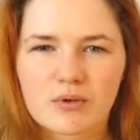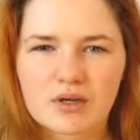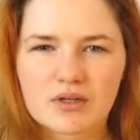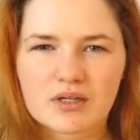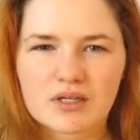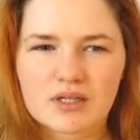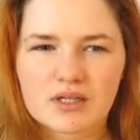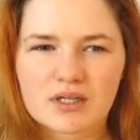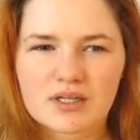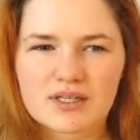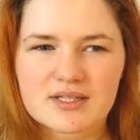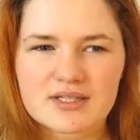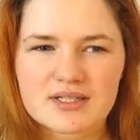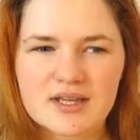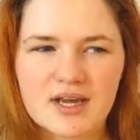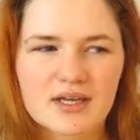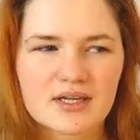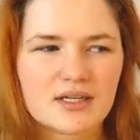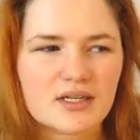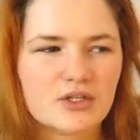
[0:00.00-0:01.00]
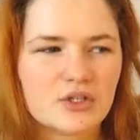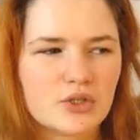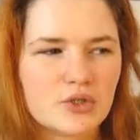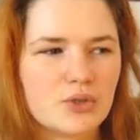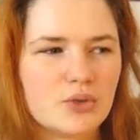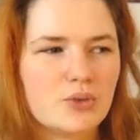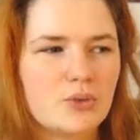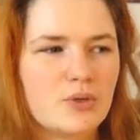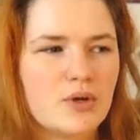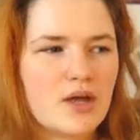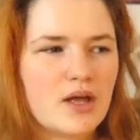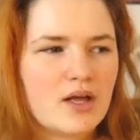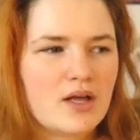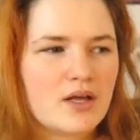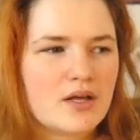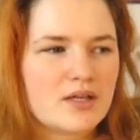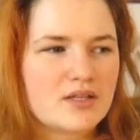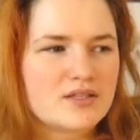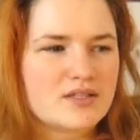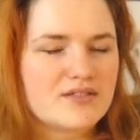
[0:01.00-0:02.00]
What exciting new
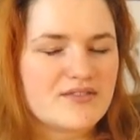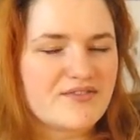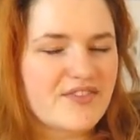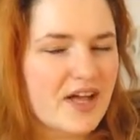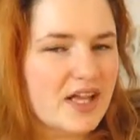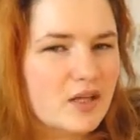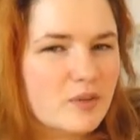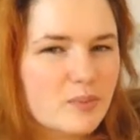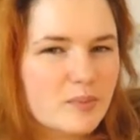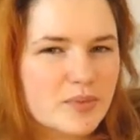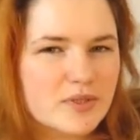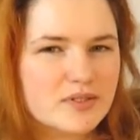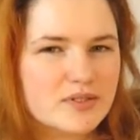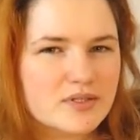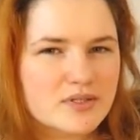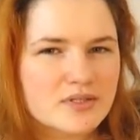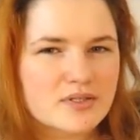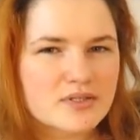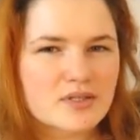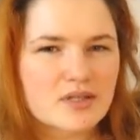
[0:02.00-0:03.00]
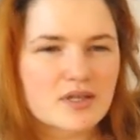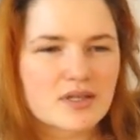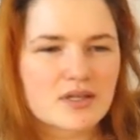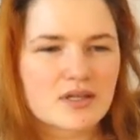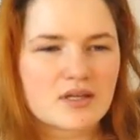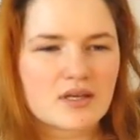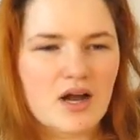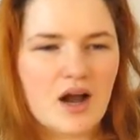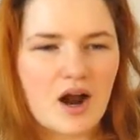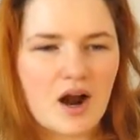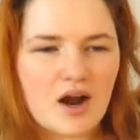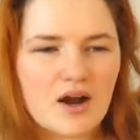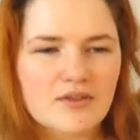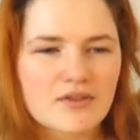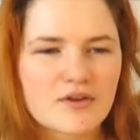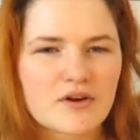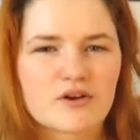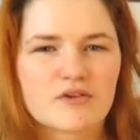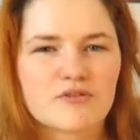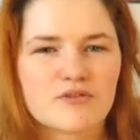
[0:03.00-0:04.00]
developments
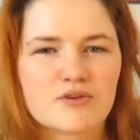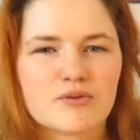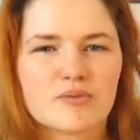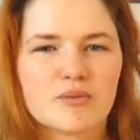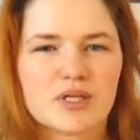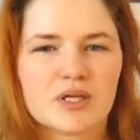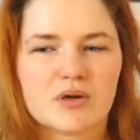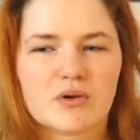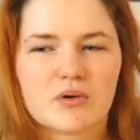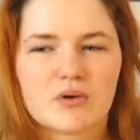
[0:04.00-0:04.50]
are there for me?